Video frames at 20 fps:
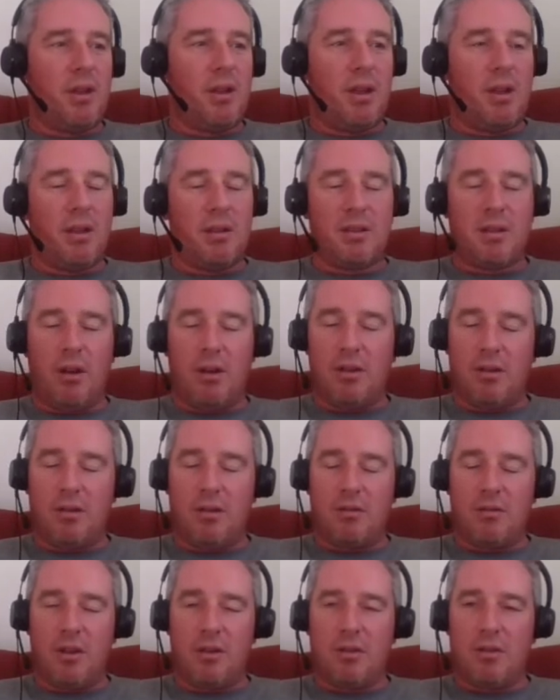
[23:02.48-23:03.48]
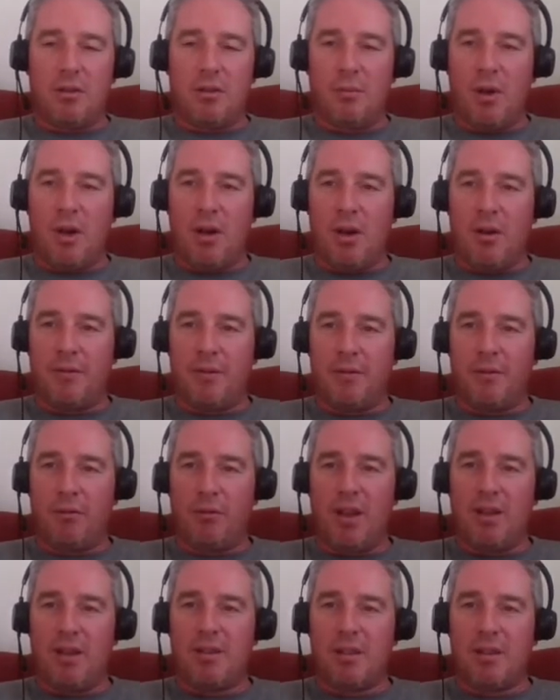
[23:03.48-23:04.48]
Tide Construction on behalf of
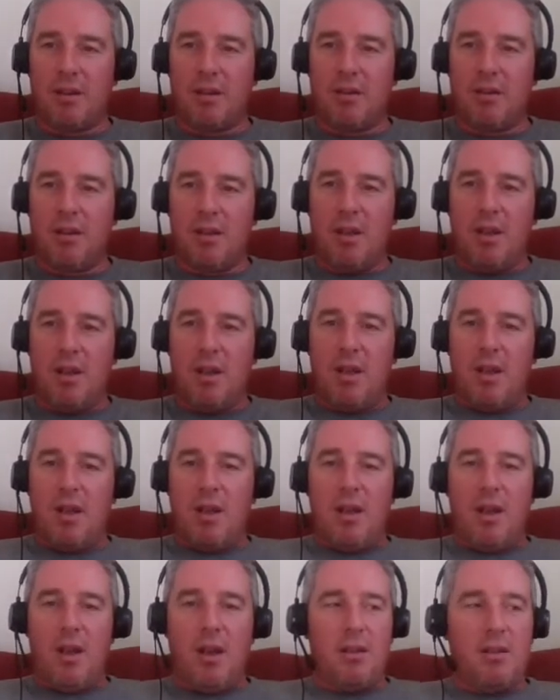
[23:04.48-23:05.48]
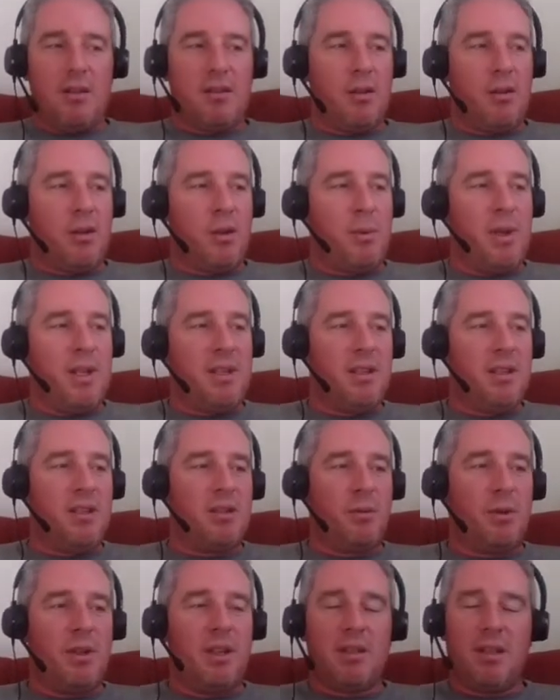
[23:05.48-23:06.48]
Greystar. So completed in
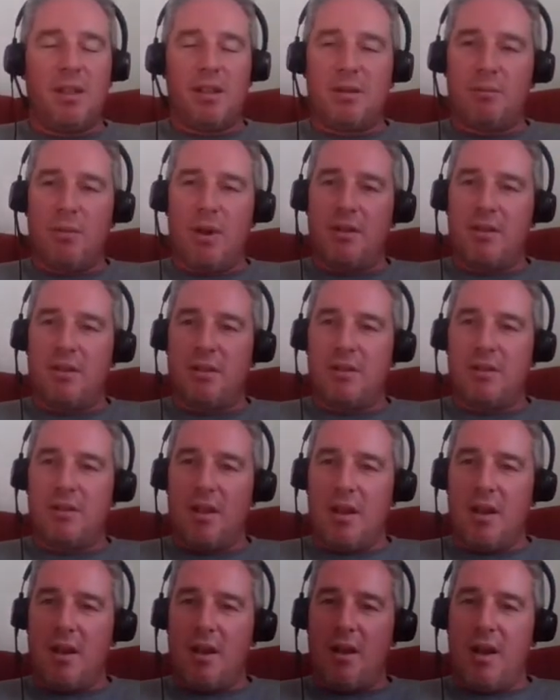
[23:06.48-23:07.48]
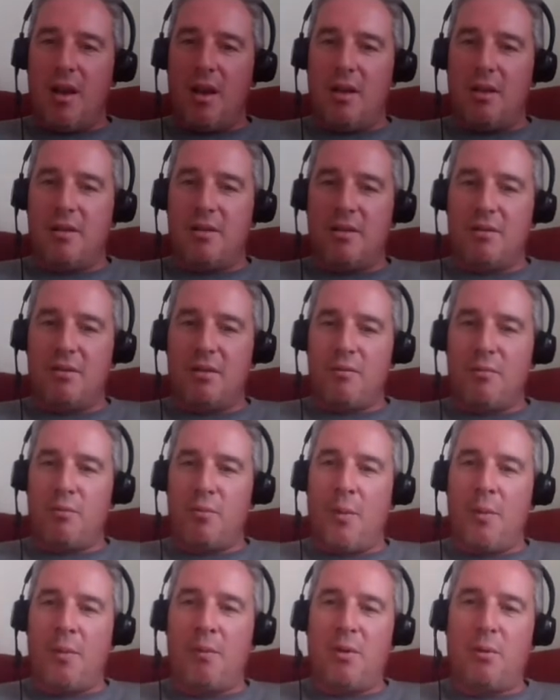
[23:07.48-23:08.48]
26 months, and
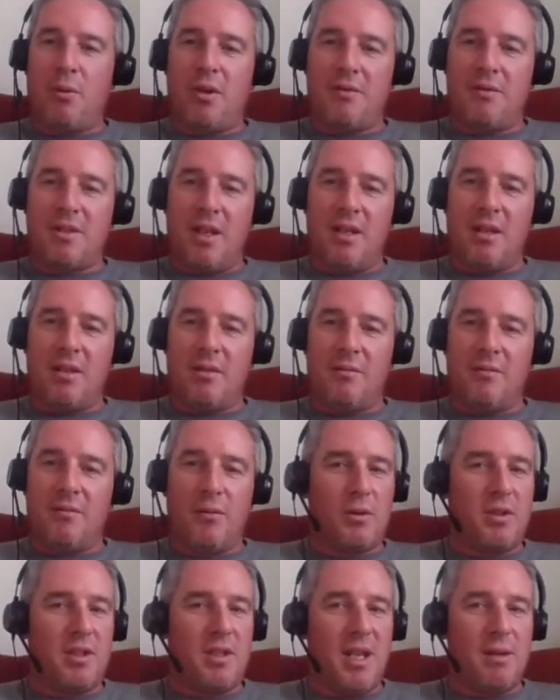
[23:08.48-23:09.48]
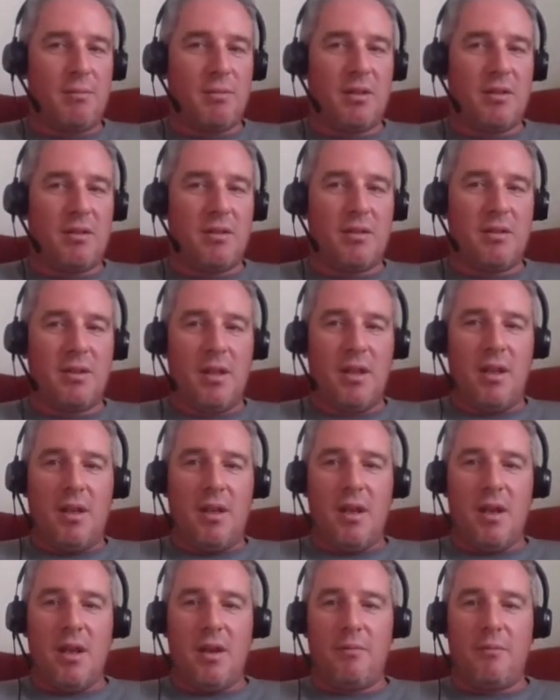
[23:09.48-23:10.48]
probably would have taken 48 months
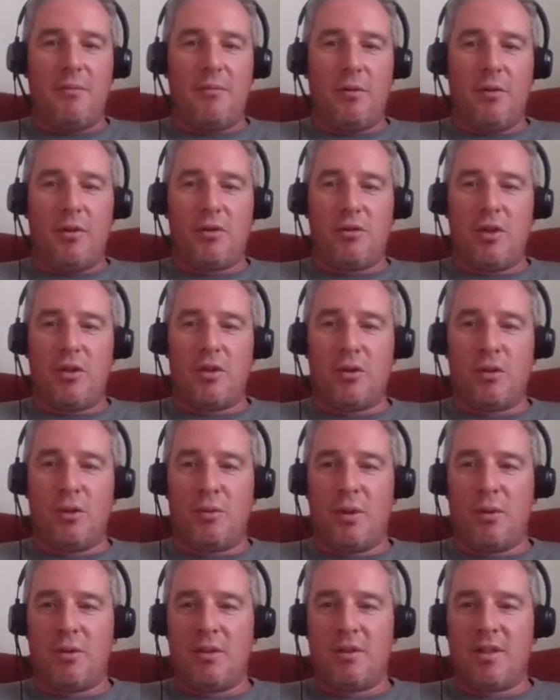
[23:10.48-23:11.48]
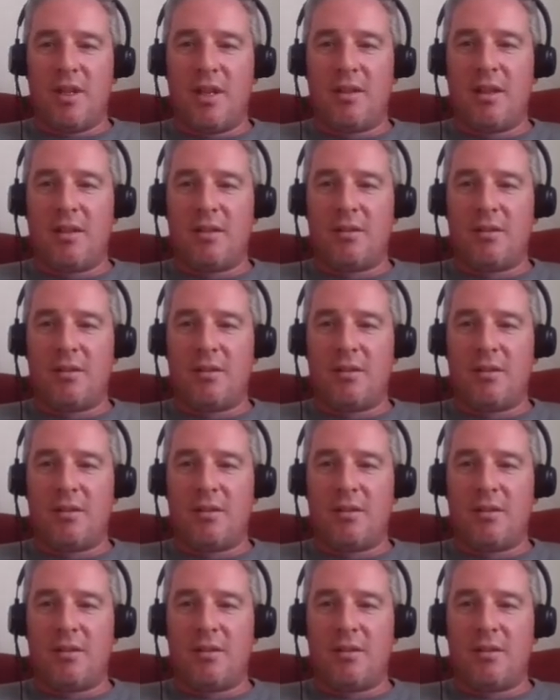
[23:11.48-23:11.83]
for a traditional build to take that